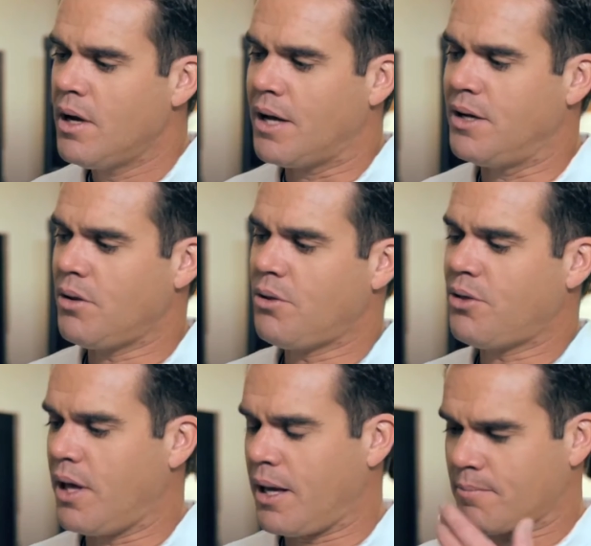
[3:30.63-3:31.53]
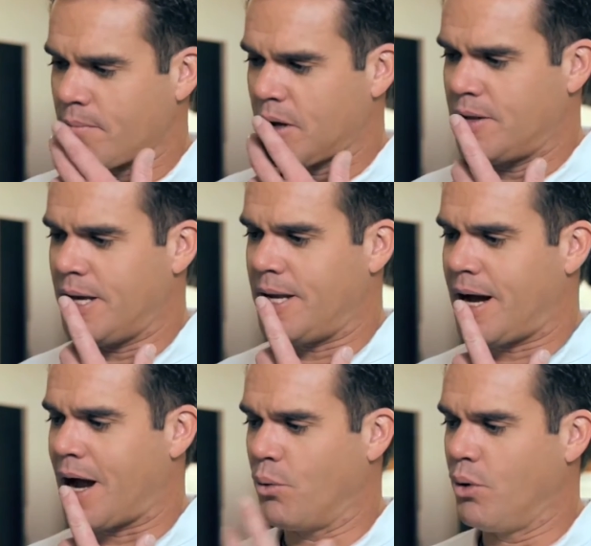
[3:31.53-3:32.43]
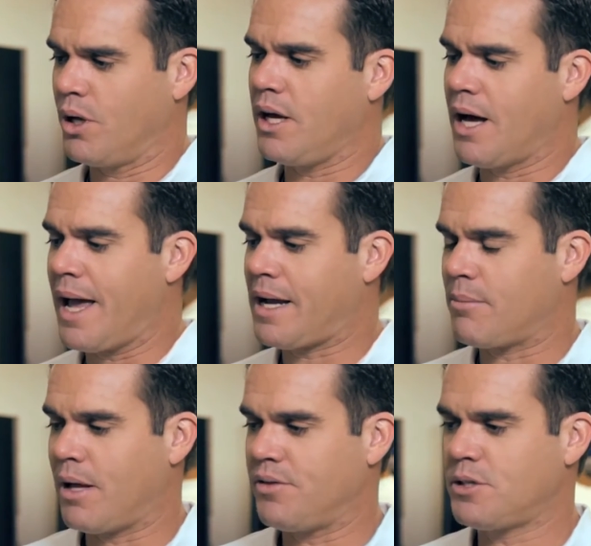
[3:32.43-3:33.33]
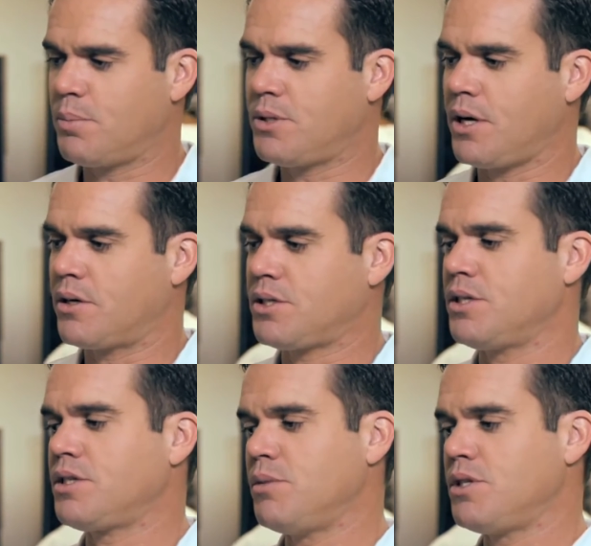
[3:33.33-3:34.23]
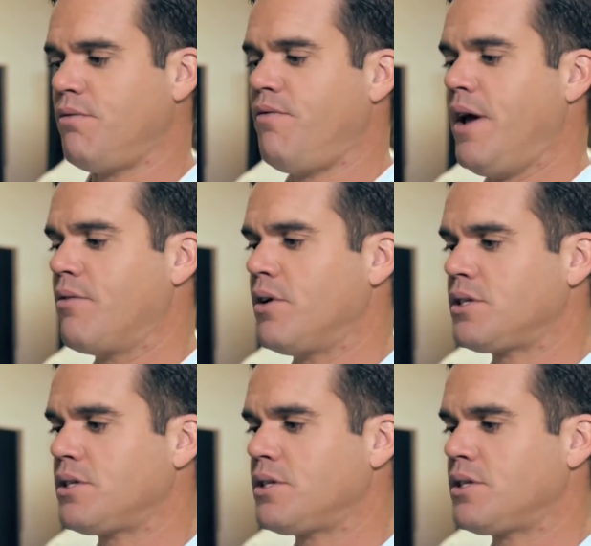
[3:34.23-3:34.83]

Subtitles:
another thing that I really like about this particular system is the favorite.